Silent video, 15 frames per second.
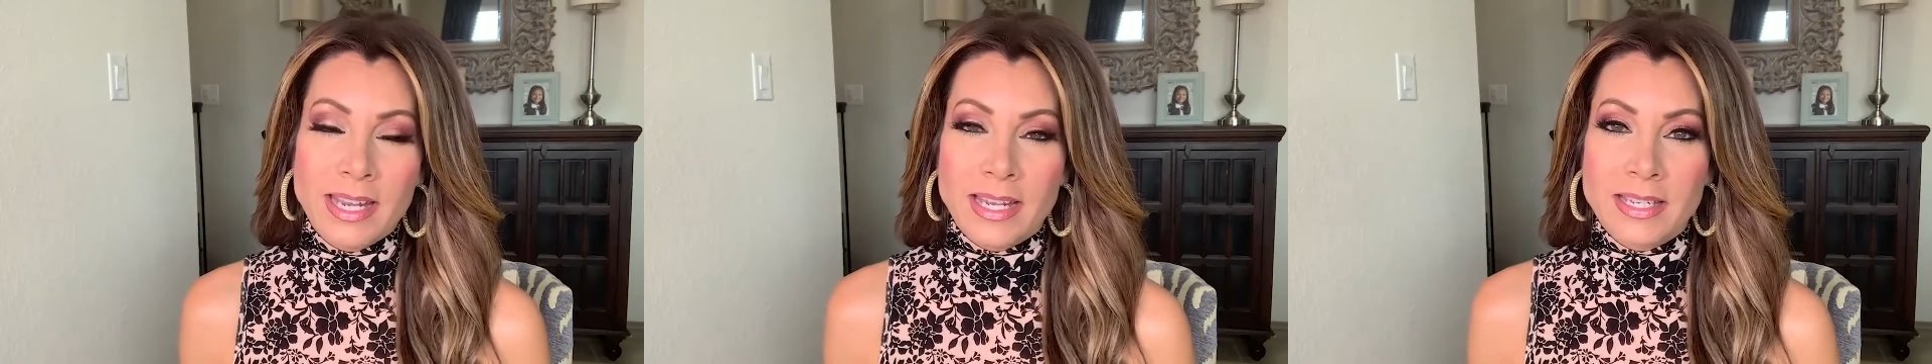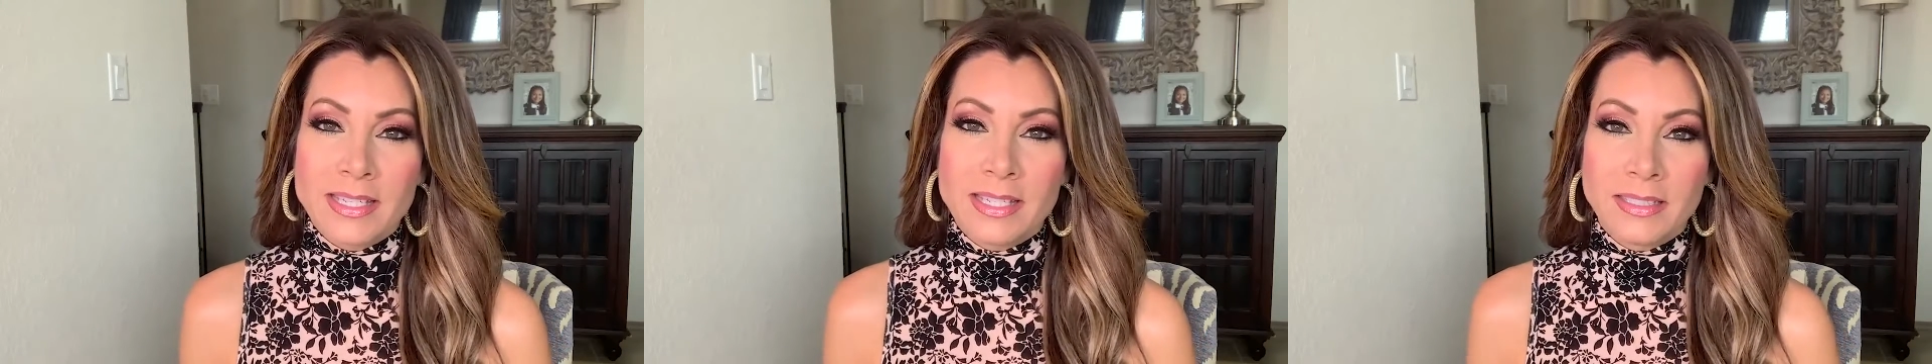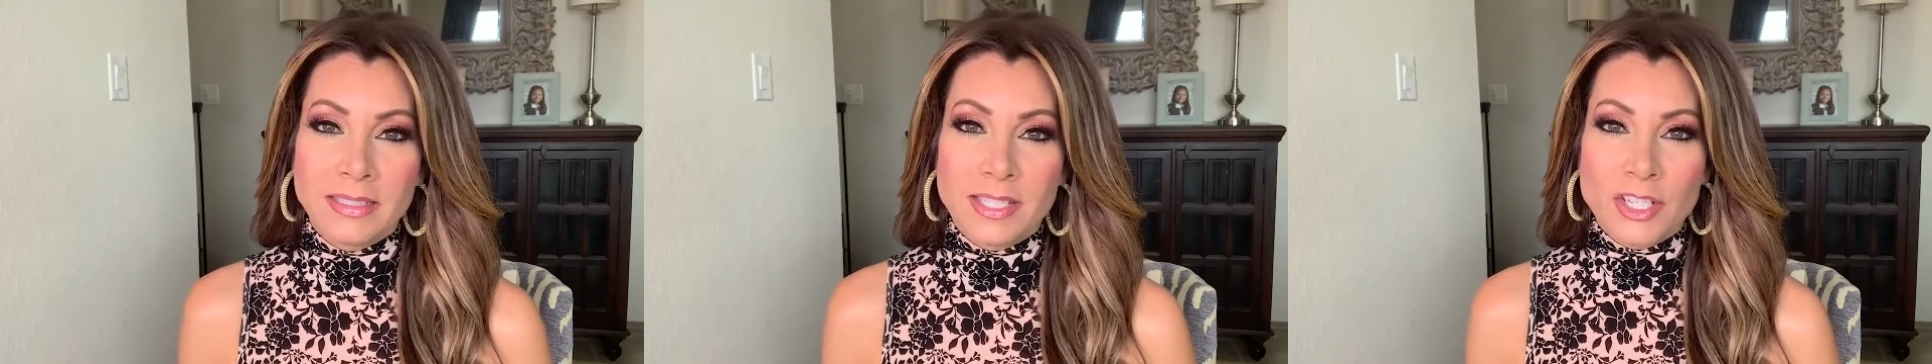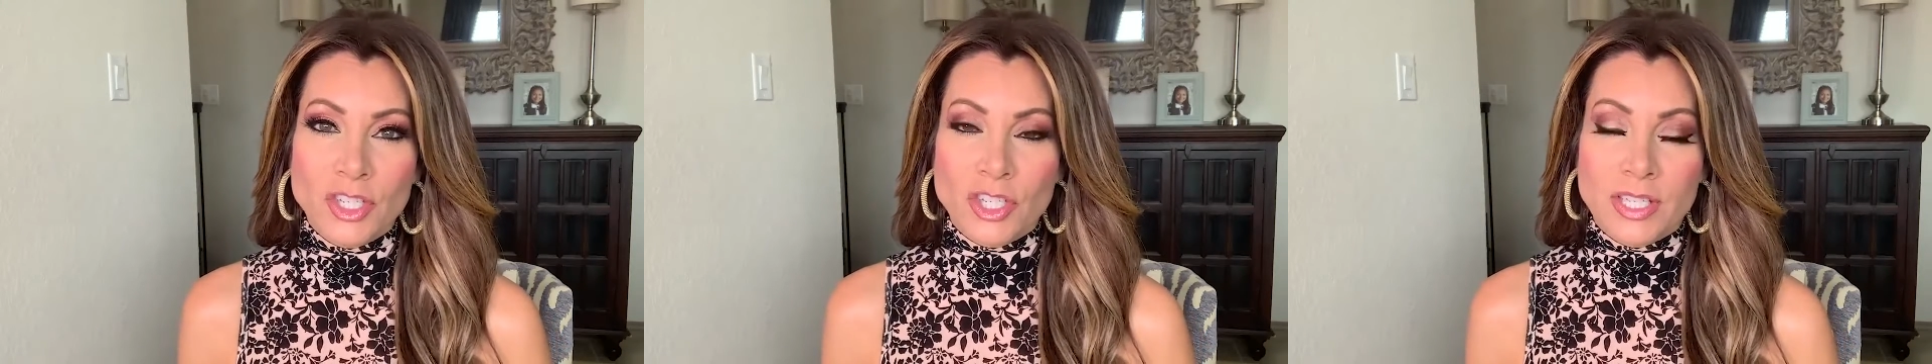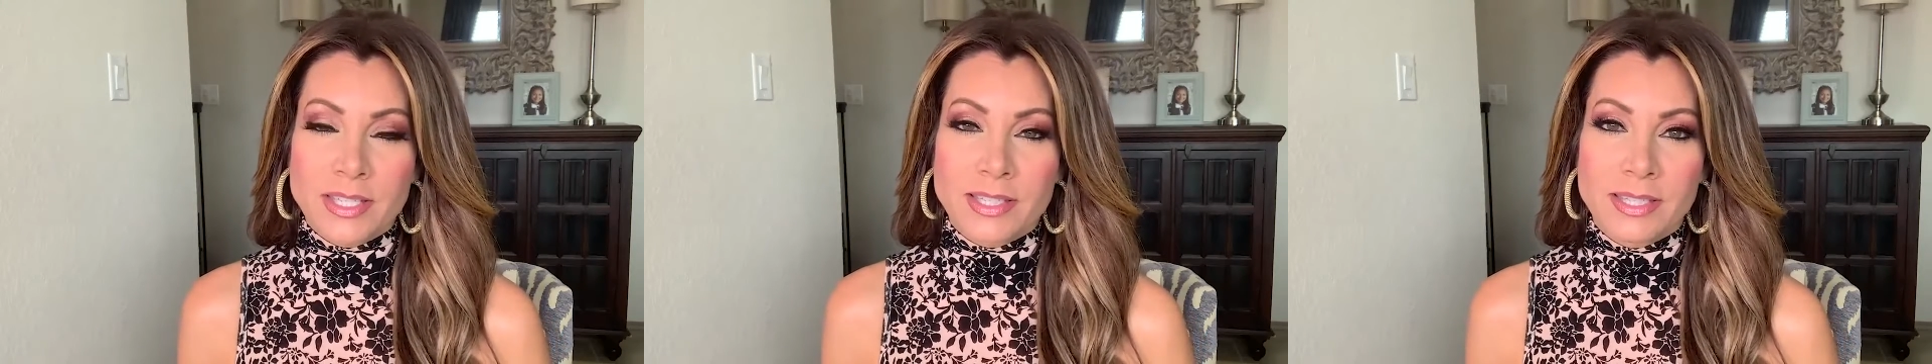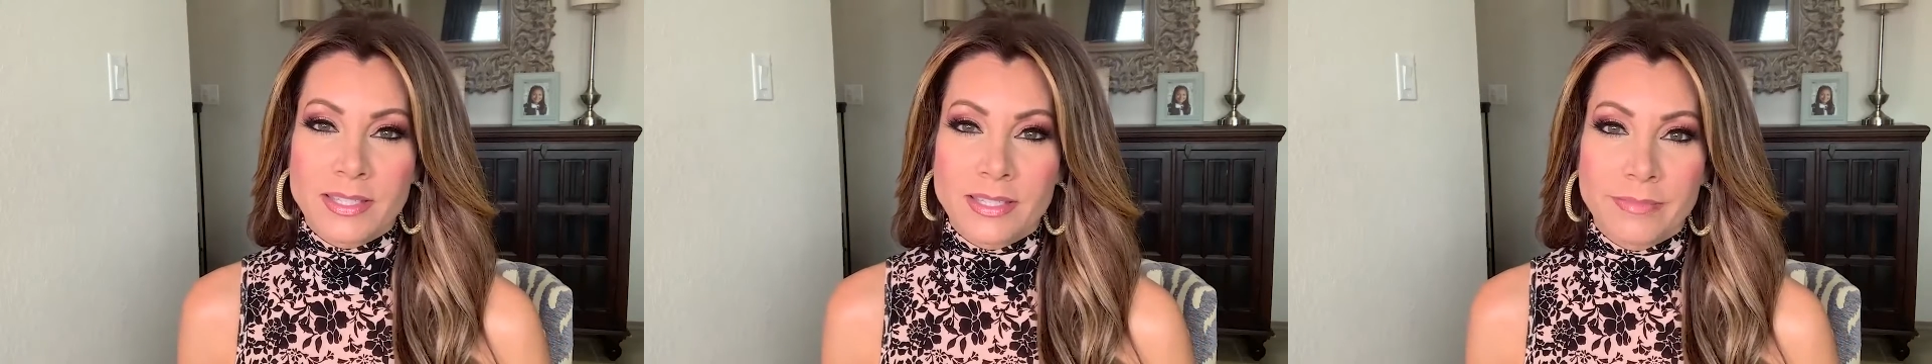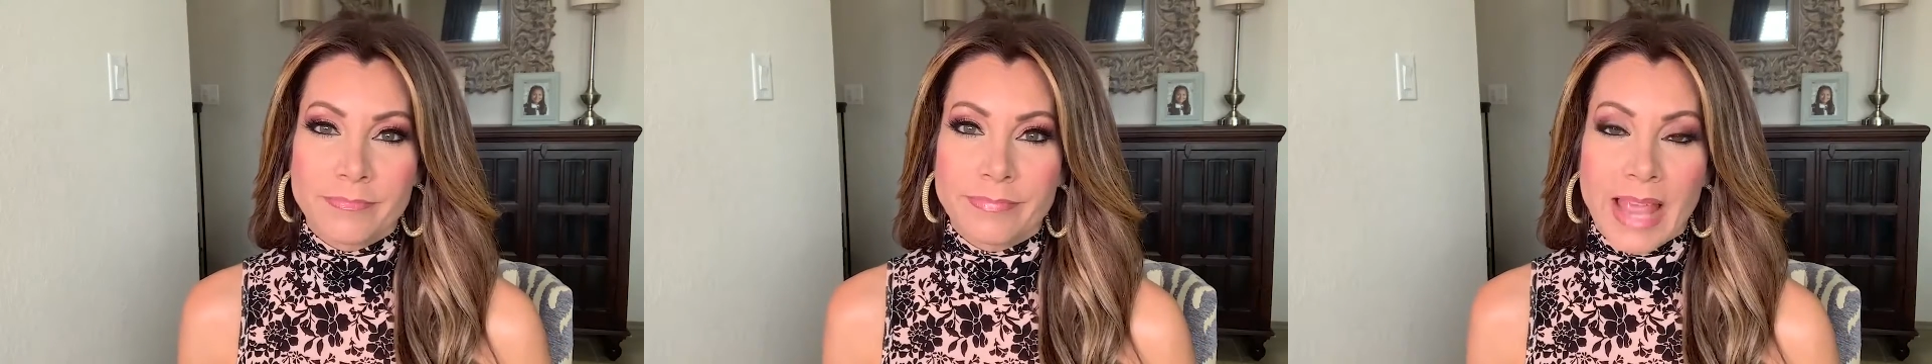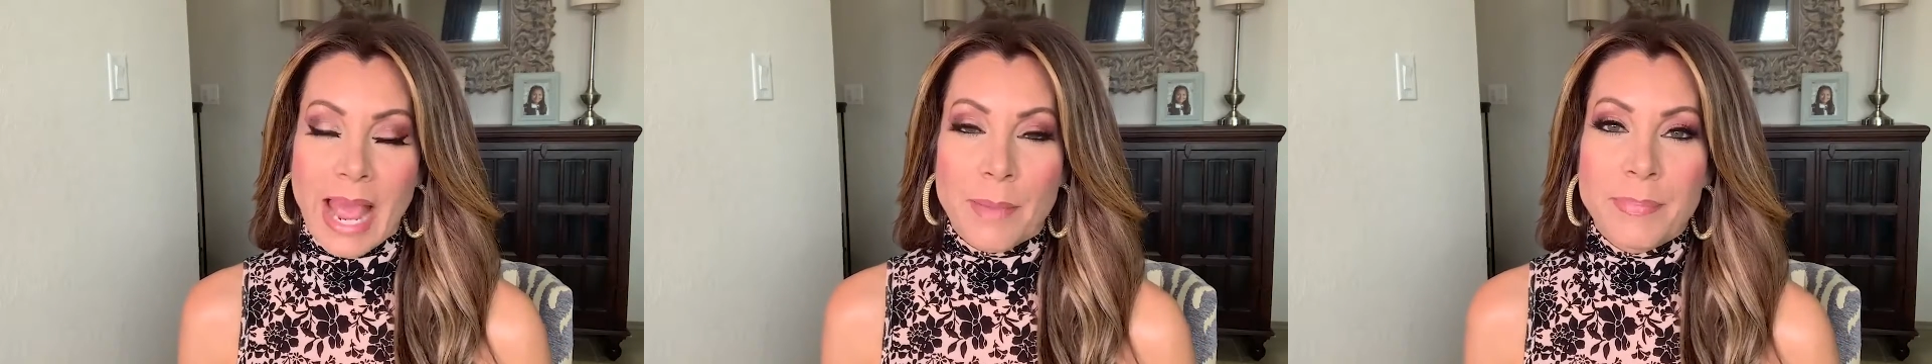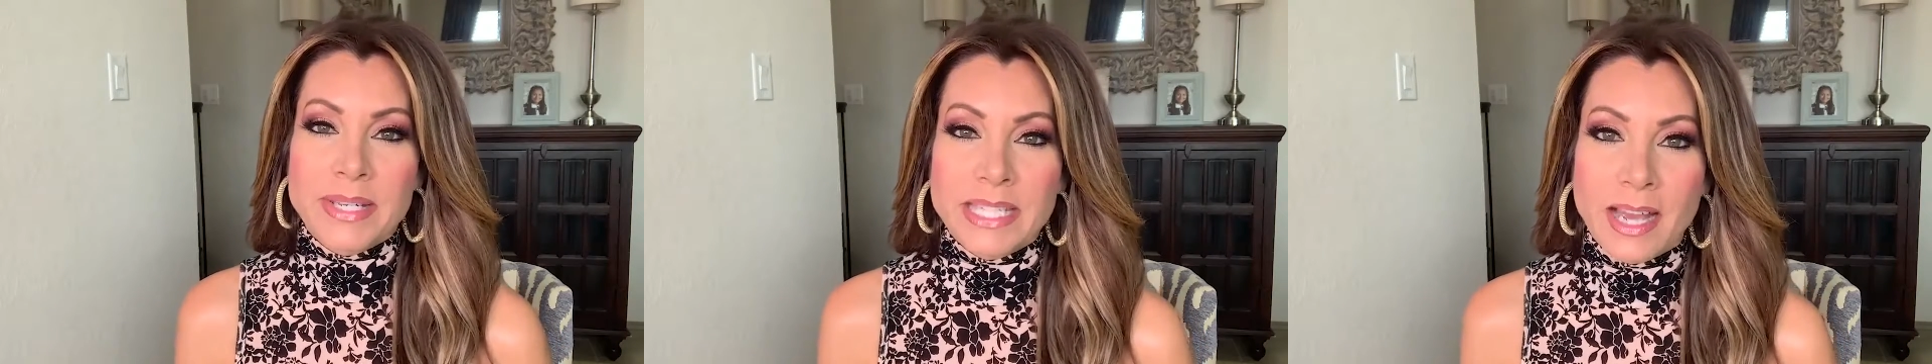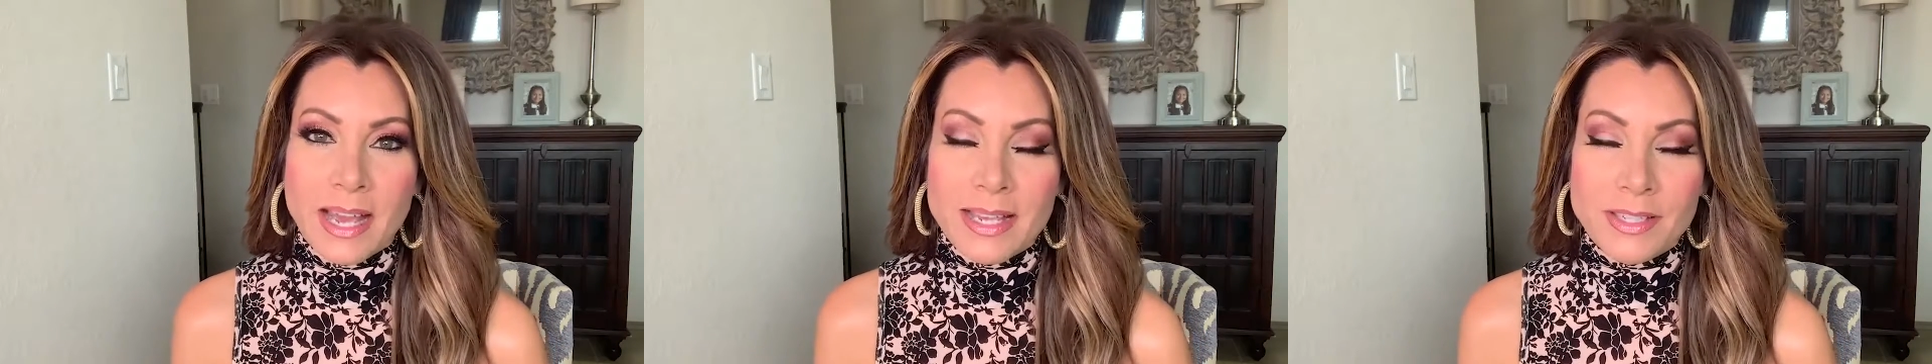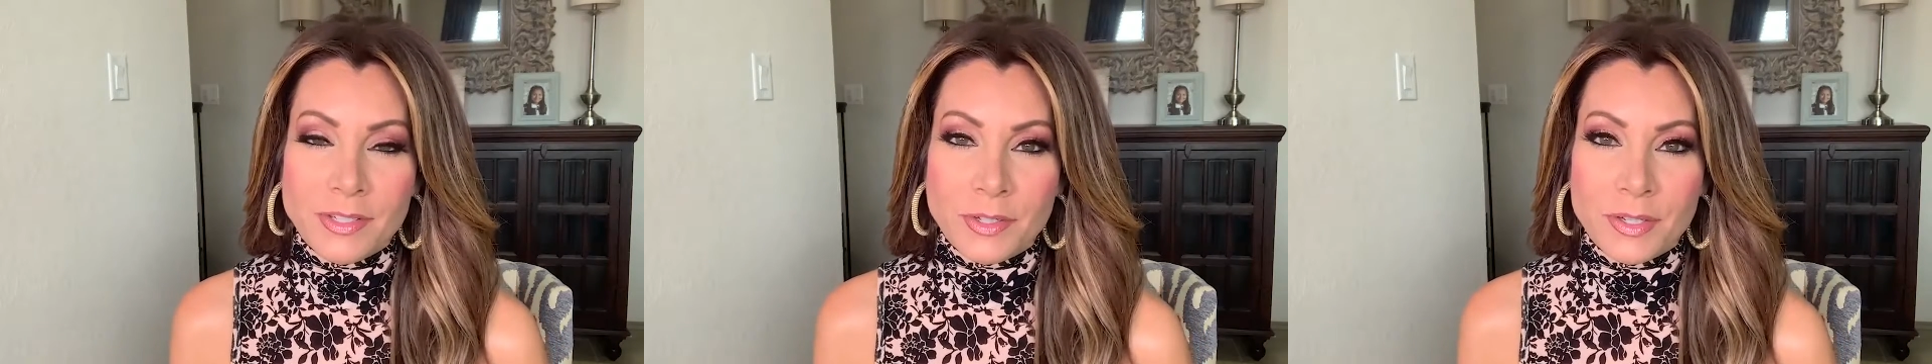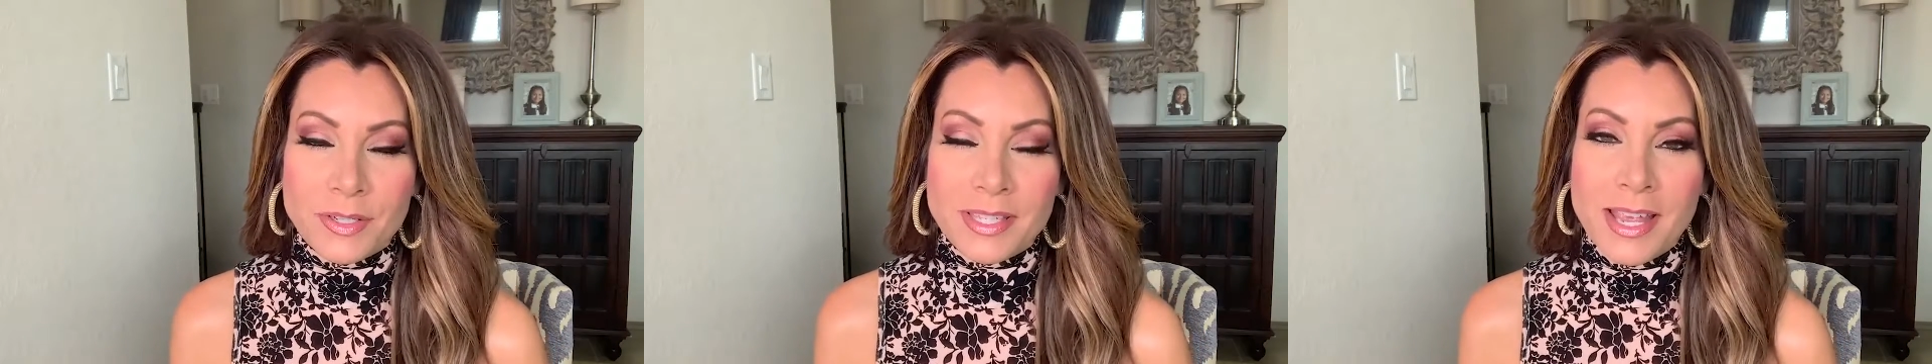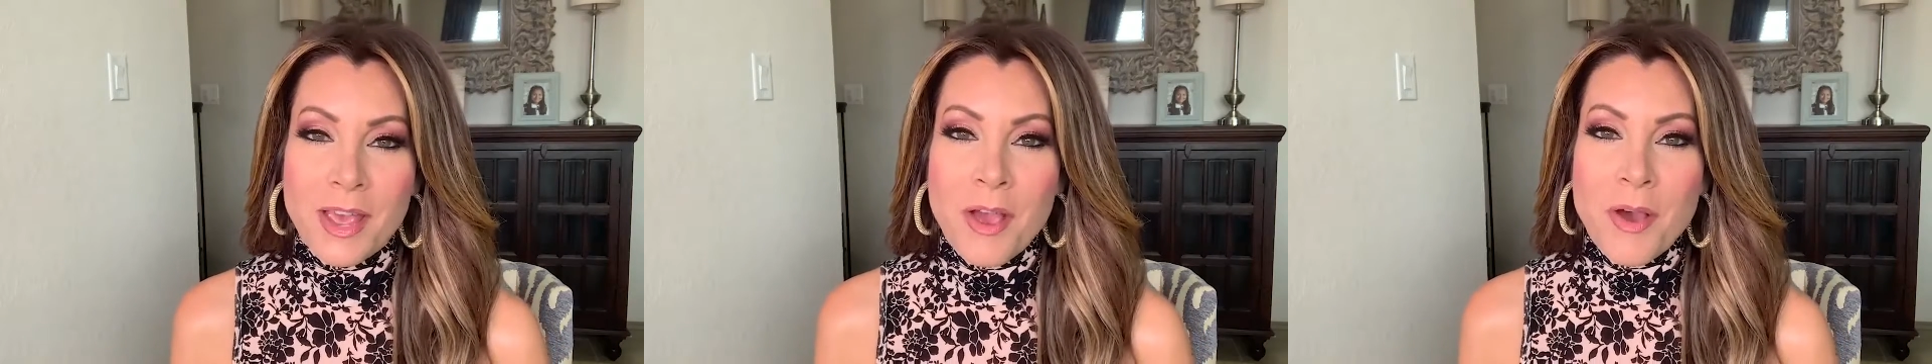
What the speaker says: and delicious appetizers.